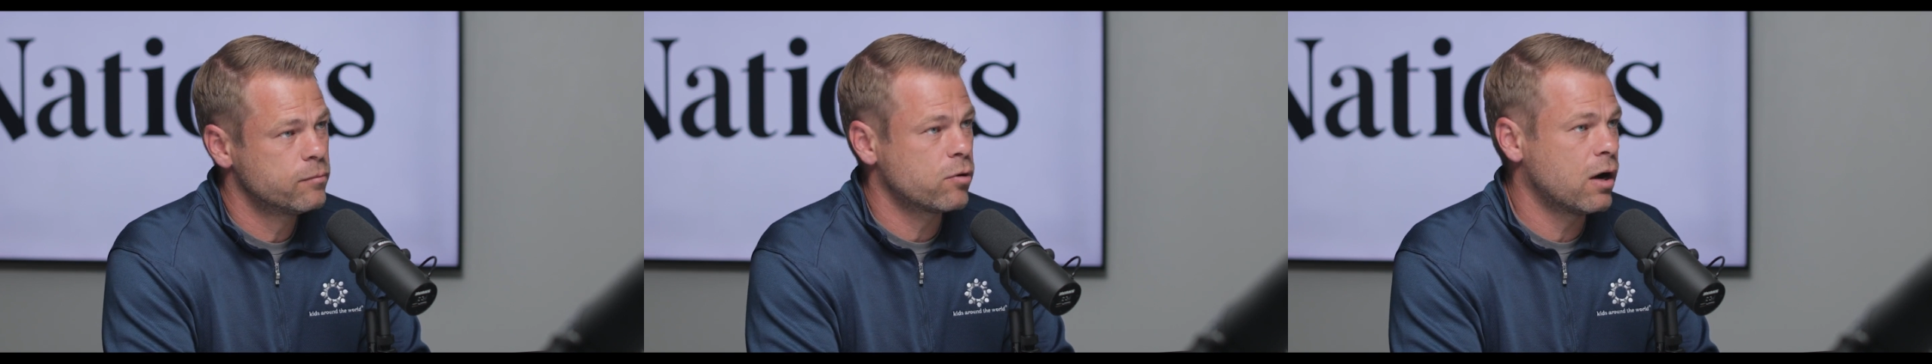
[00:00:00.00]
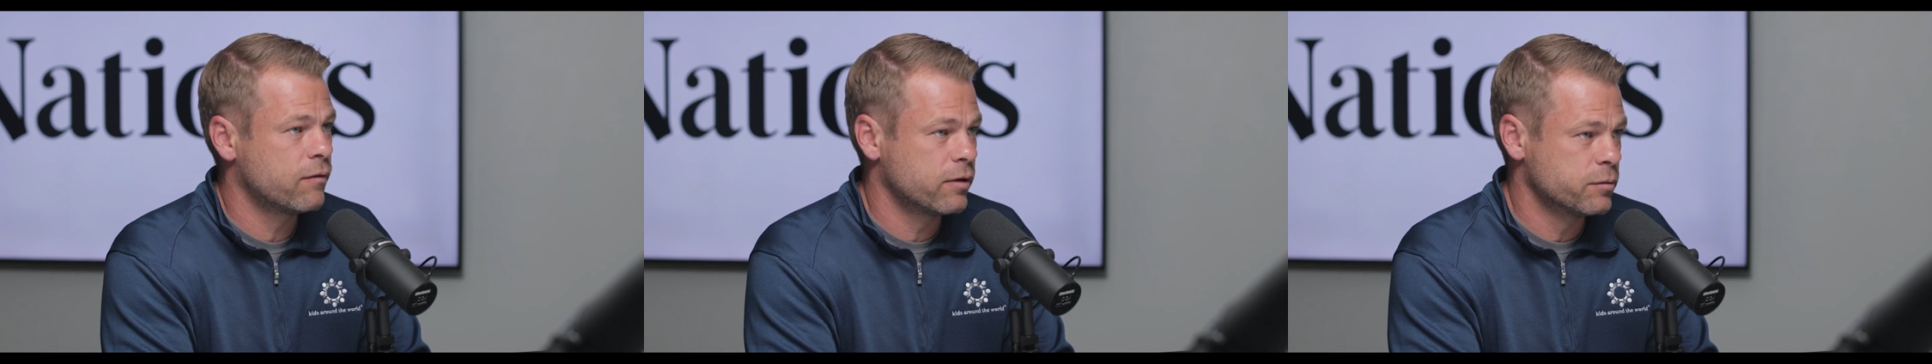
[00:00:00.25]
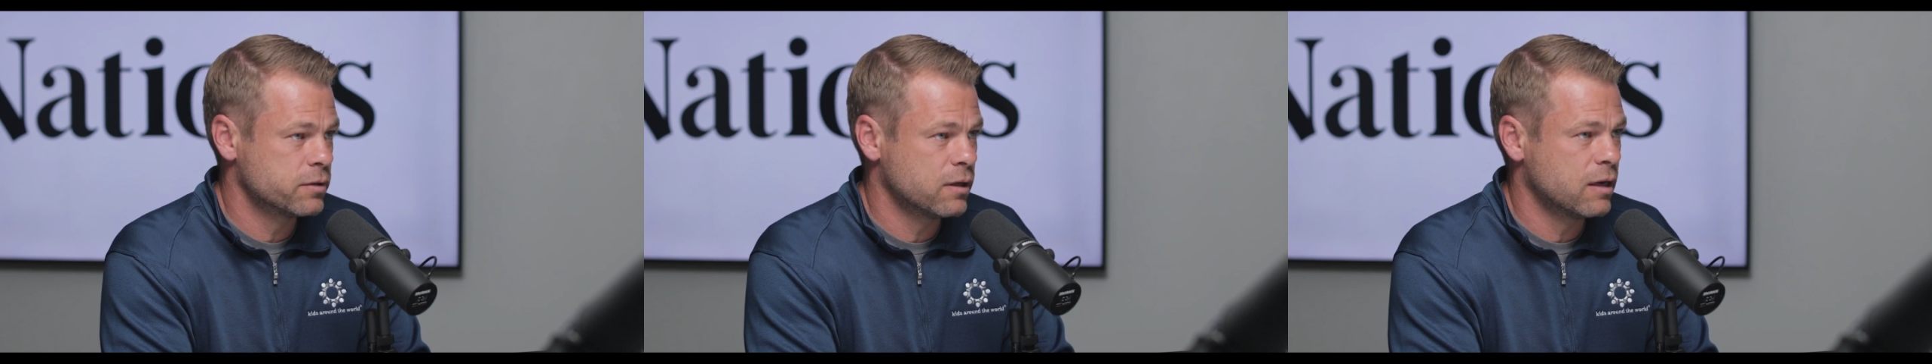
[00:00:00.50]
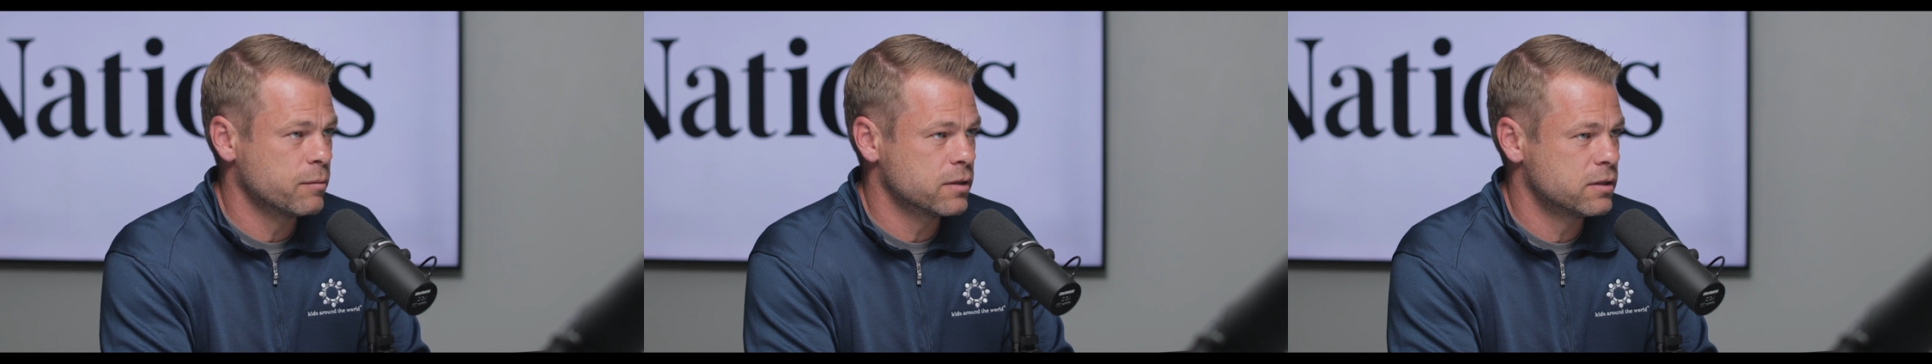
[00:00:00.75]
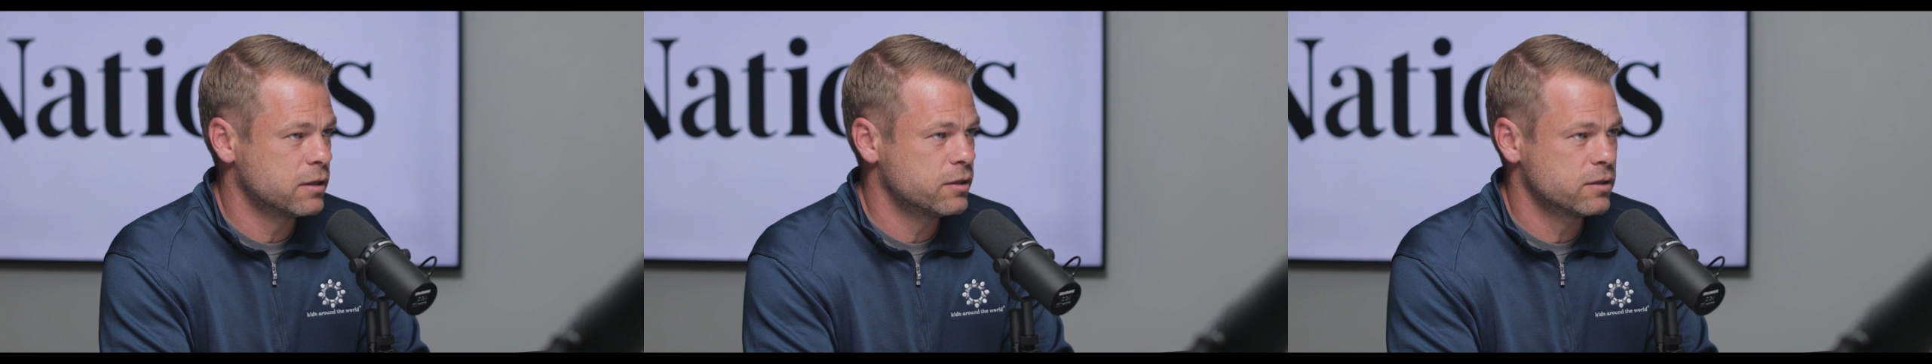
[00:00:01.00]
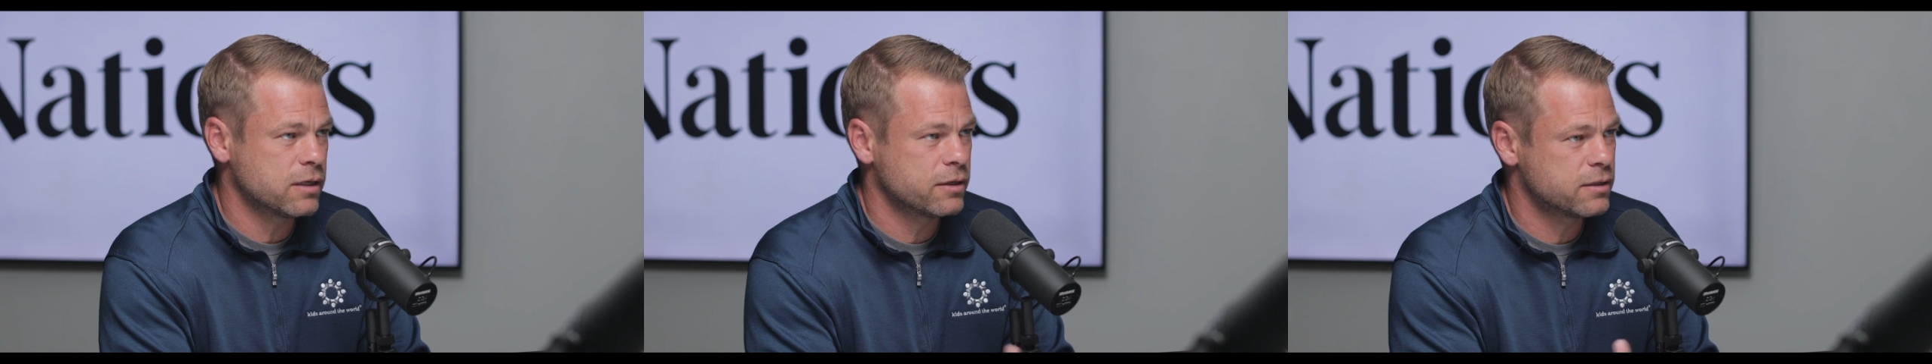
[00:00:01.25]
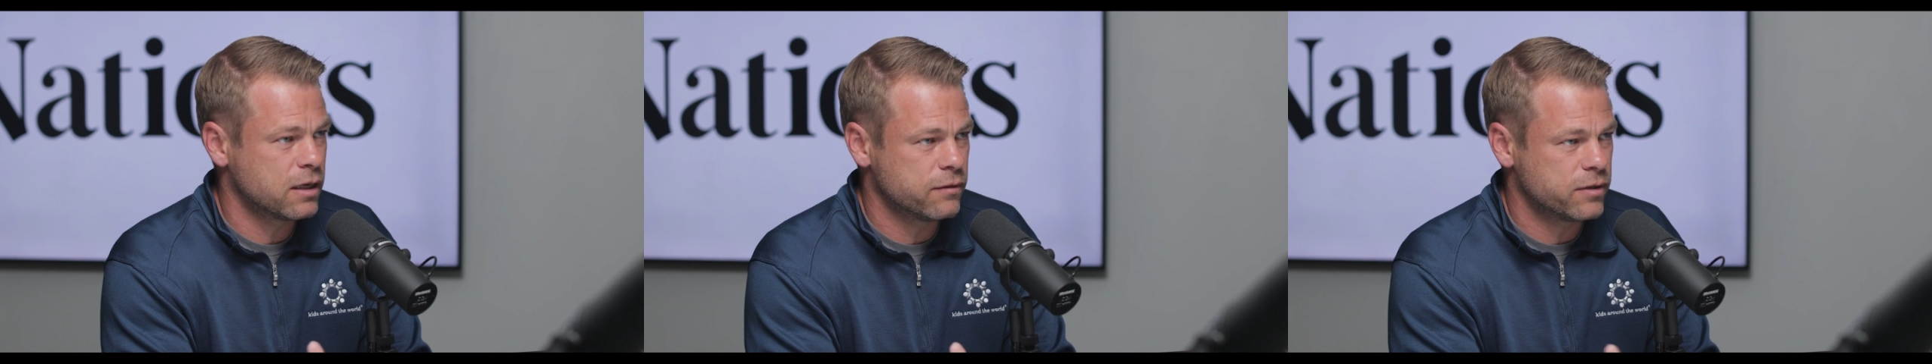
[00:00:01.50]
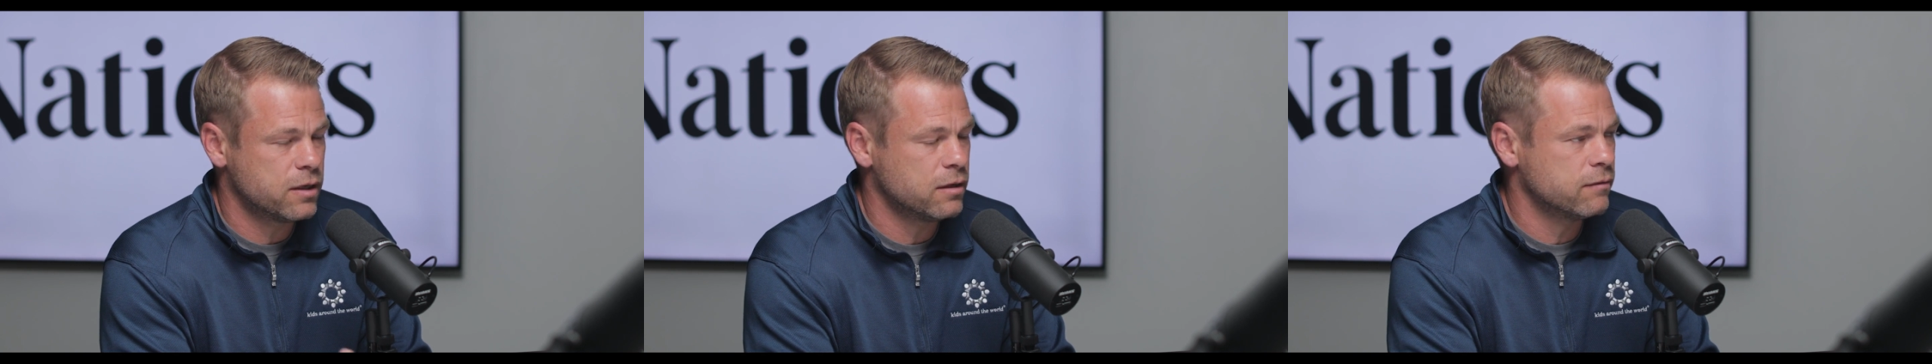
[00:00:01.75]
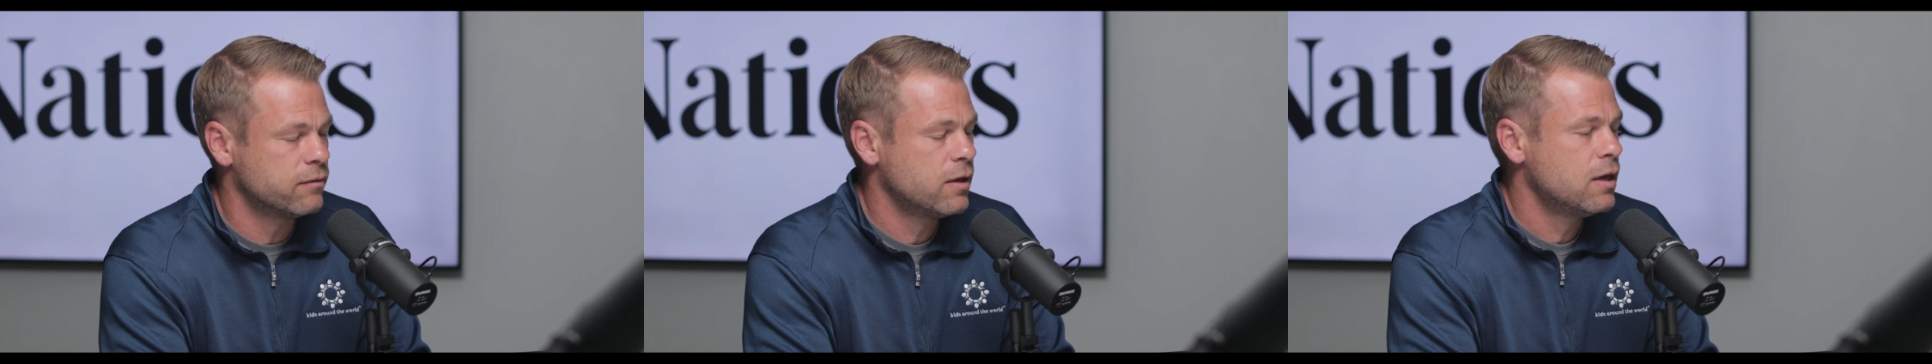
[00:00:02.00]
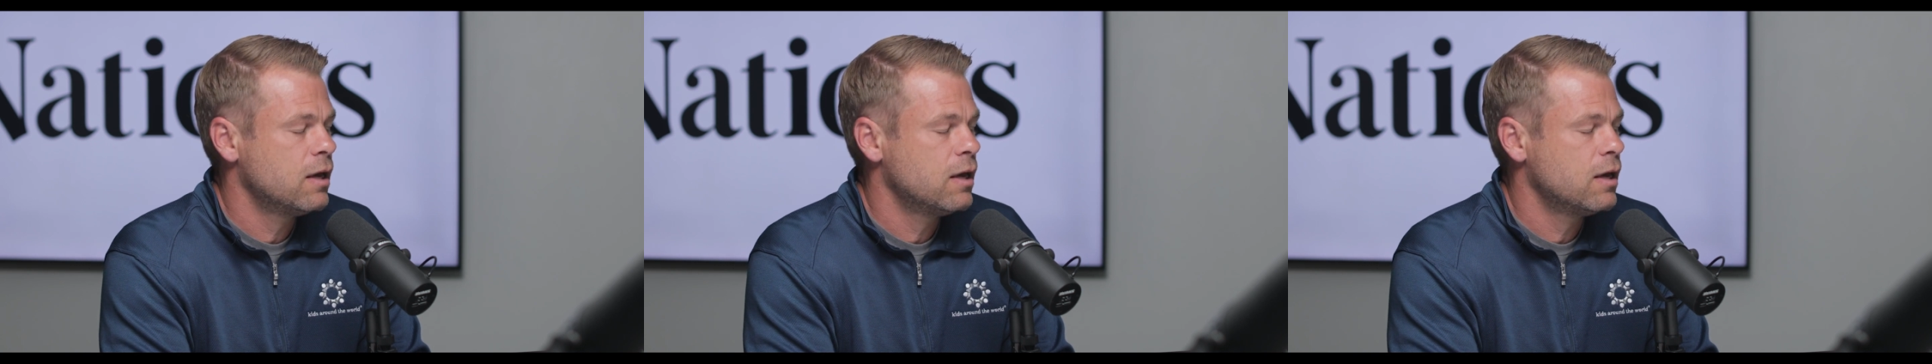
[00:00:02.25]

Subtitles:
Bravary was the name of the city just outside of Kyiv.